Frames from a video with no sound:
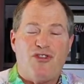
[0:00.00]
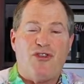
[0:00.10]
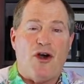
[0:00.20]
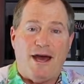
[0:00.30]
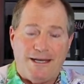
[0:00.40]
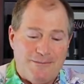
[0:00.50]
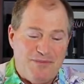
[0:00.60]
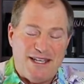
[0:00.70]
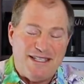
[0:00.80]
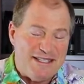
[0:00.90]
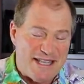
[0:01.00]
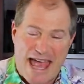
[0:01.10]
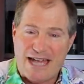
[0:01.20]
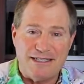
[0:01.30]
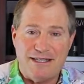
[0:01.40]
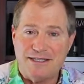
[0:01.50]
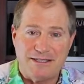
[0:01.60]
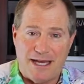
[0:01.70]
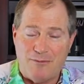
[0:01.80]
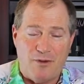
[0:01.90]
thought exactly the
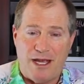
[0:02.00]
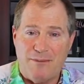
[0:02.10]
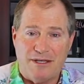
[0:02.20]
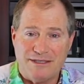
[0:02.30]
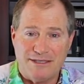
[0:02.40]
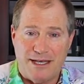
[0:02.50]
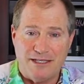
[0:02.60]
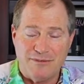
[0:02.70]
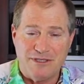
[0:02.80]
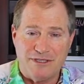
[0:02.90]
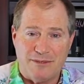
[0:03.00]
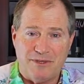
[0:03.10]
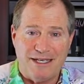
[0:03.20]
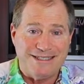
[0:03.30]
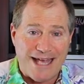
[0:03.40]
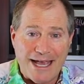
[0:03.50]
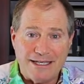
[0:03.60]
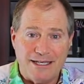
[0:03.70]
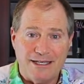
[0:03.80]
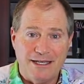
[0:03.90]
same way about salesmanship as I
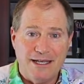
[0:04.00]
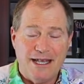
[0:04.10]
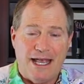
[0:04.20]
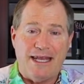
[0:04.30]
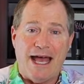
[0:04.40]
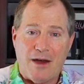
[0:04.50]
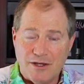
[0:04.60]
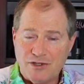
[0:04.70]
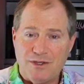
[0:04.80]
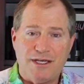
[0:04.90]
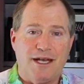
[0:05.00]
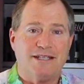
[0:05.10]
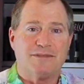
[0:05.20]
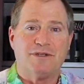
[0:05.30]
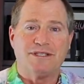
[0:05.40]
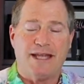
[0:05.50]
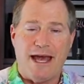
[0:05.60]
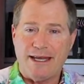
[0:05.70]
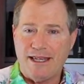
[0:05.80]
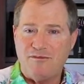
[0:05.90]
did, and how to treat customers, and
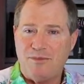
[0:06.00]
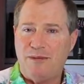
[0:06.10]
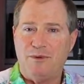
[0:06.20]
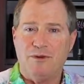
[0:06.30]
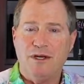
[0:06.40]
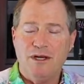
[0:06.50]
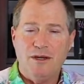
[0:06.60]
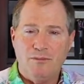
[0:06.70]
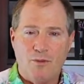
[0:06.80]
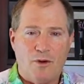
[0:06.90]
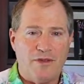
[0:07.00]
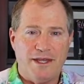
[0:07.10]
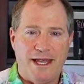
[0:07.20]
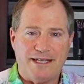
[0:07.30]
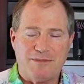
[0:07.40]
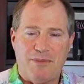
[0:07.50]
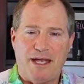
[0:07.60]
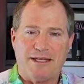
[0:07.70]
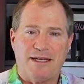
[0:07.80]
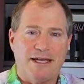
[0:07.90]
how to give people more than they
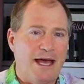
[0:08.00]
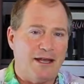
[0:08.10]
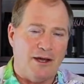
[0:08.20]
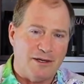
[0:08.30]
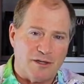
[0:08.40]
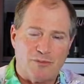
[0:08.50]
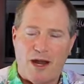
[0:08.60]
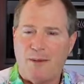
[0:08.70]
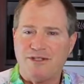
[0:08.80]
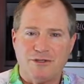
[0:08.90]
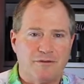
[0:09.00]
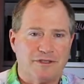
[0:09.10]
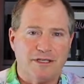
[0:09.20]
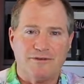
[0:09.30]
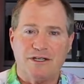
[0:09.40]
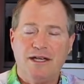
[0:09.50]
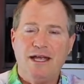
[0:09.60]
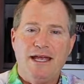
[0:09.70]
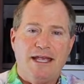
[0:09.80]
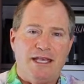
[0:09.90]
expected, and how to under-promise, over-deliver,
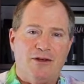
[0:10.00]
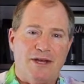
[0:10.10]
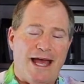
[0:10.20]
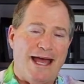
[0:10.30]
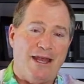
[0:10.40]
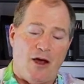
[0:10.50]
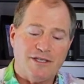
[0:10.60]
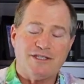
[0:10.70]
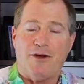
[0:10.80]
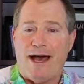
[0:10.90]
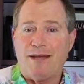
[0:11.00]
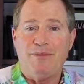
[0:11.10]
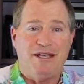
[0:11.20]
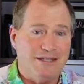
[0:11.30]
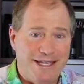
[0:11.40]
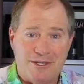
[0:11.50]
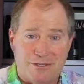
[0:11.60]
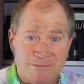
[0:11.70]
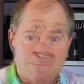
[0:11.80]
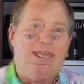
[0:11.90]
and also how to be a
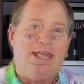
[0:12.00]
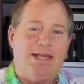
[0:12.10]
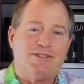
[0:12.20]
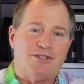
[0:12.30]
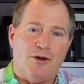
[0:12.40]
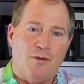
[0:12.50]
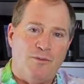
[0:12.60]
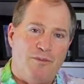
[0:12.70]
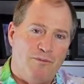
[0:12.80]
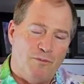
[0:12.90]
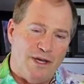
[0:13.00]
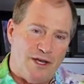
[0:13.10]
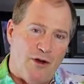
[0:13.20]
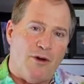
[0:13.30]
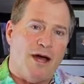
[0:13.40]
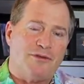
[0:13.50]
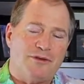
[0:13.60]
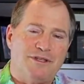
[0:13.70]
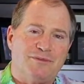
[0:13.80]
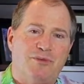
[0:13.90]
leader. And so we
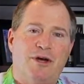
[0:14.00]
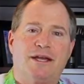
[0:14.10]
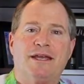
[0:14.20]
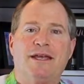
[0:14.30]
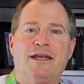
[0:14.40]
co-authored this book